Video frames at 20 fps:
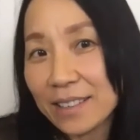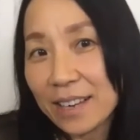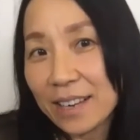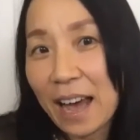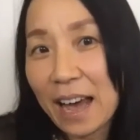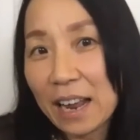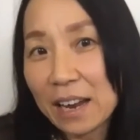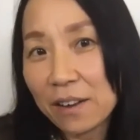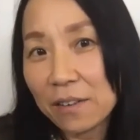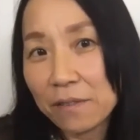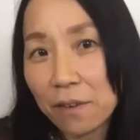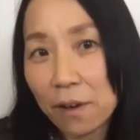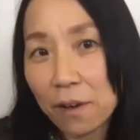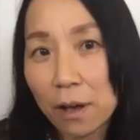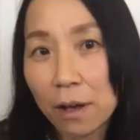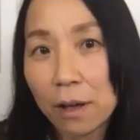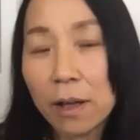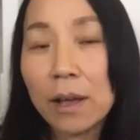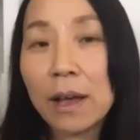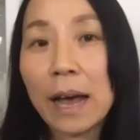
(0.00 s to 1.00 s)
kind of
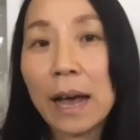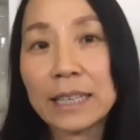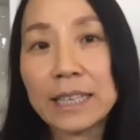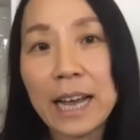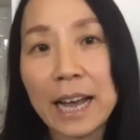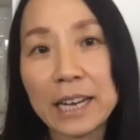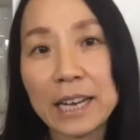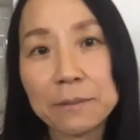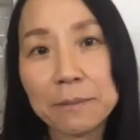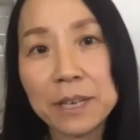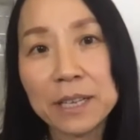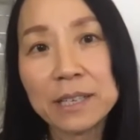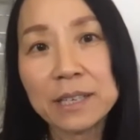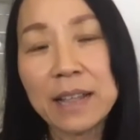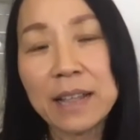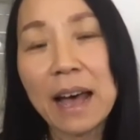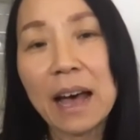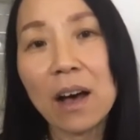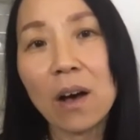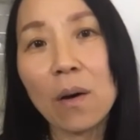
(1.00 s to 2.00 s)
attachment
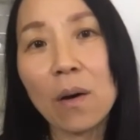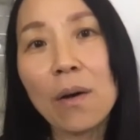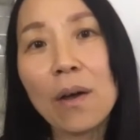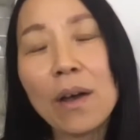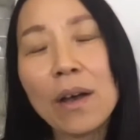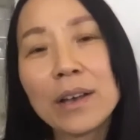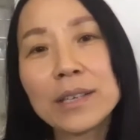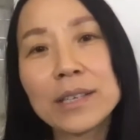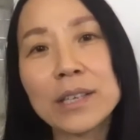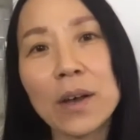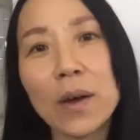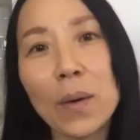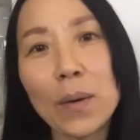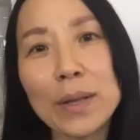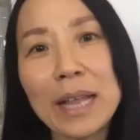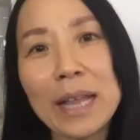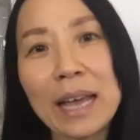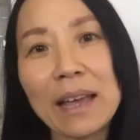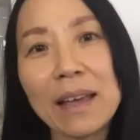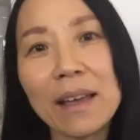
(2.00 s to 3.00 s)
style. So
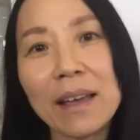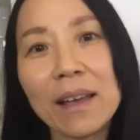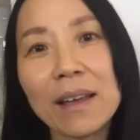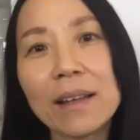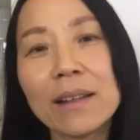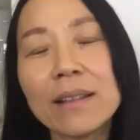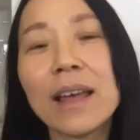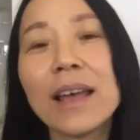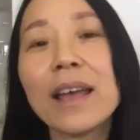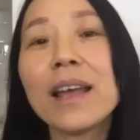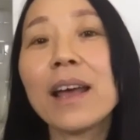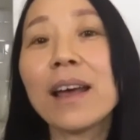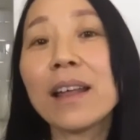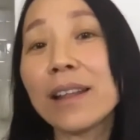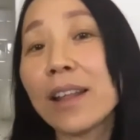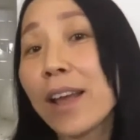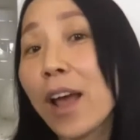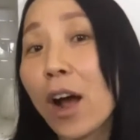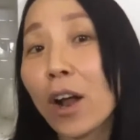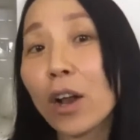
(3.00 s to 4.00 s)
they
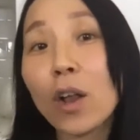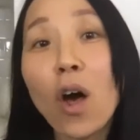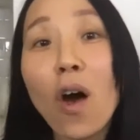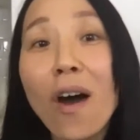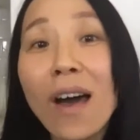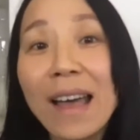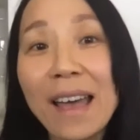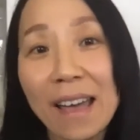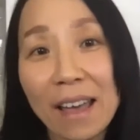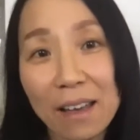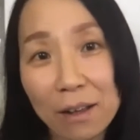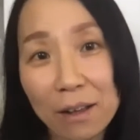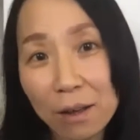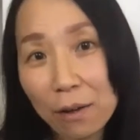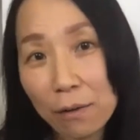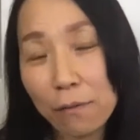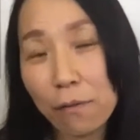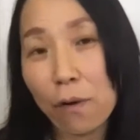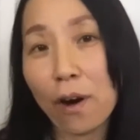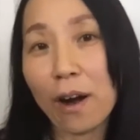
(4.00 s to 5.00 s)
are longing
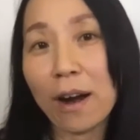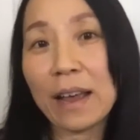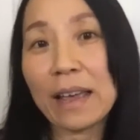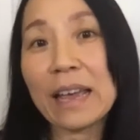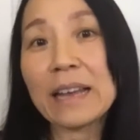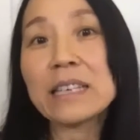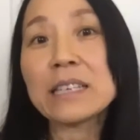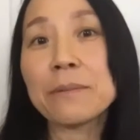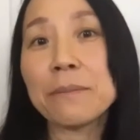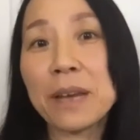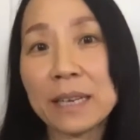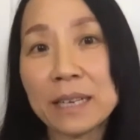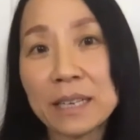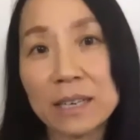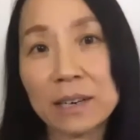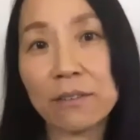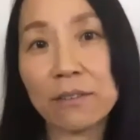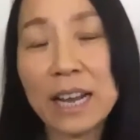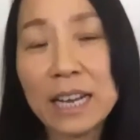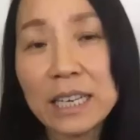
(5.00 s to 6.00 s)
for intimate
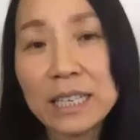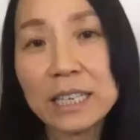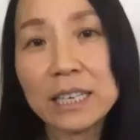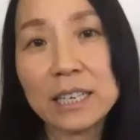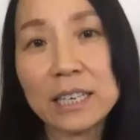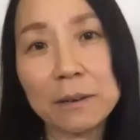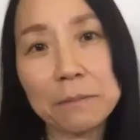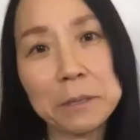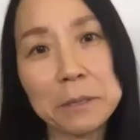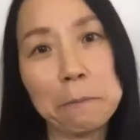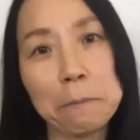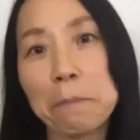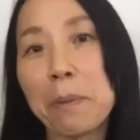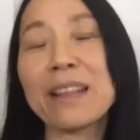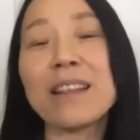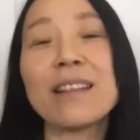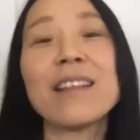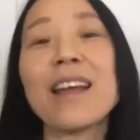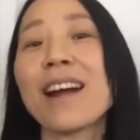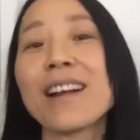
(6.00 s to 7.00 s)
relationships, but
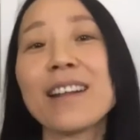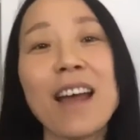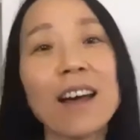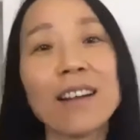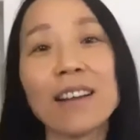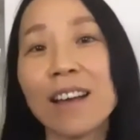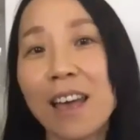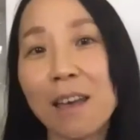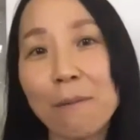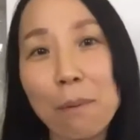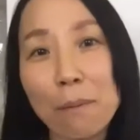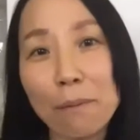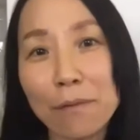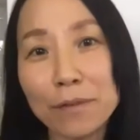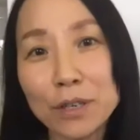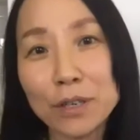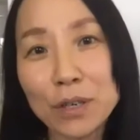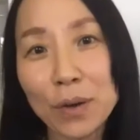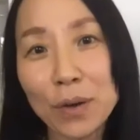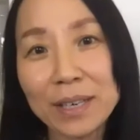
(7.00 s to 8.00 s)
they are not capable
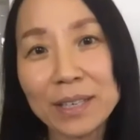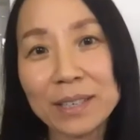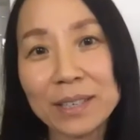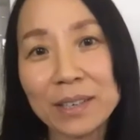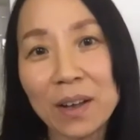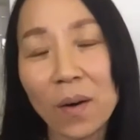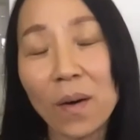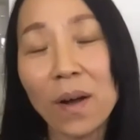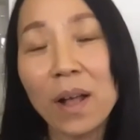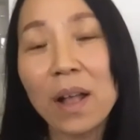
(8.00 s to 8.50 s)
of doing so.